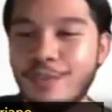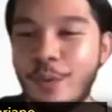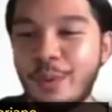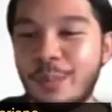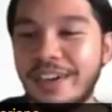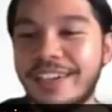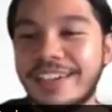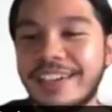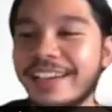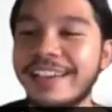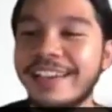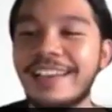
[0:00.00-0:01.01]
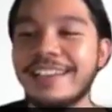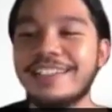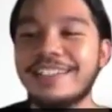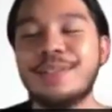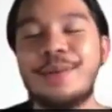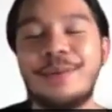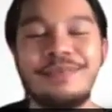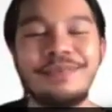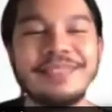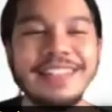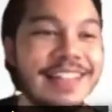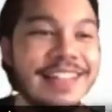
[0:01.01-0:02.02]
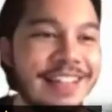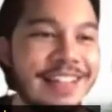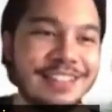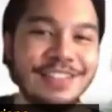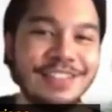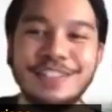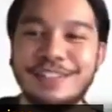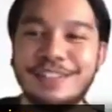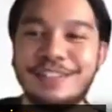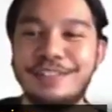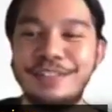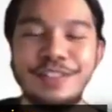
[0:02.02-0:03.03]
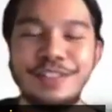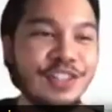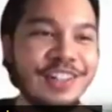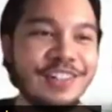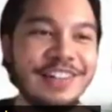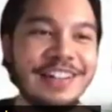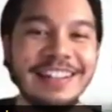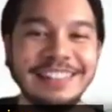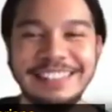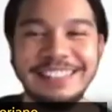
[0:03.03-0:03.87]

forward. So just a share ko lang.